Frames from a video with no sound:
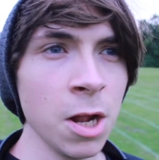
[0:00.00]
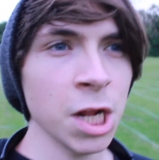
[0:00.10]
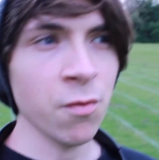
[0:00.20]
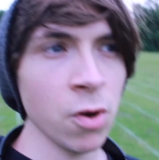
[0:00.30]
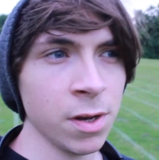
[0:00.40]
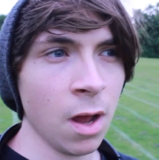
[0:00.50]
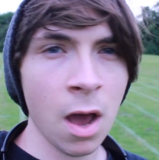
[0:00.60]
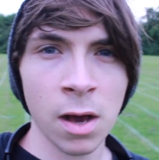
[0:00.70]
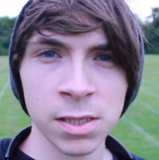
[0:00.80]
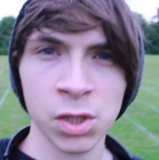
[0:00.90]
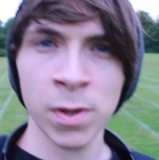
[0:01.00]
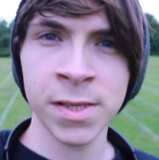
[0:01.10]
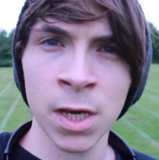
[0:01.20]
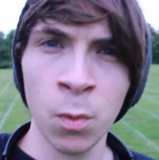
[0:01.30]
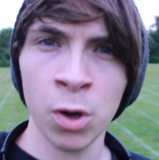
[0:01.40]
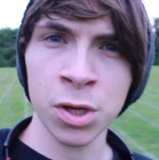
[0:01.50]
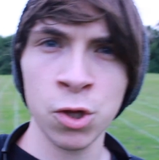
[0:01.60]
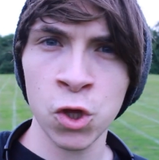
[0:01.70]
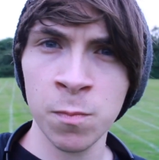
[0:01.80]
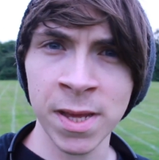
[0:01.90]
Earlier on, I asked Twitter what
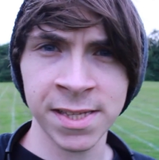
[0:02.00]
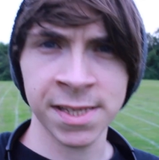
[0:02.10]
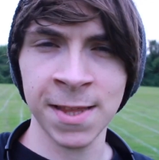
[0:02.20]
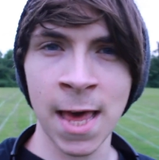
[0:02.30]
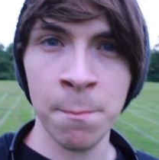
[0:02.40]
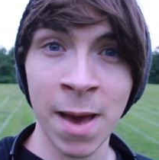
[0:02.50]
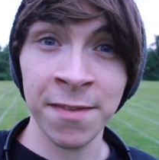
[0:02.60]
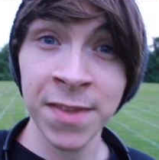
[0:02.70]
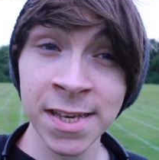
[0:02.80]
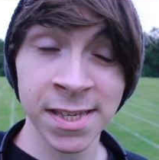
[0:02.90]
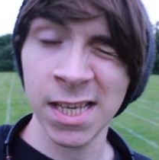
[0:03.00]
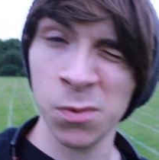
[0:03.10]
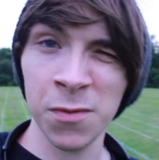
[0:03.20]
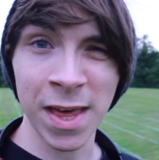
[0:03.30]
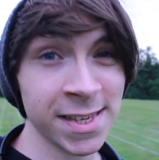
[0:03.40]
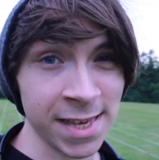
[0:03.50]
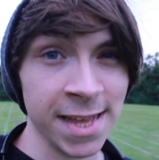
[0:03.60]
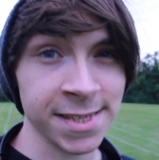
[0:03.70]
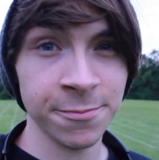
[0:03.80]
YouTube means to them, and this is what they said.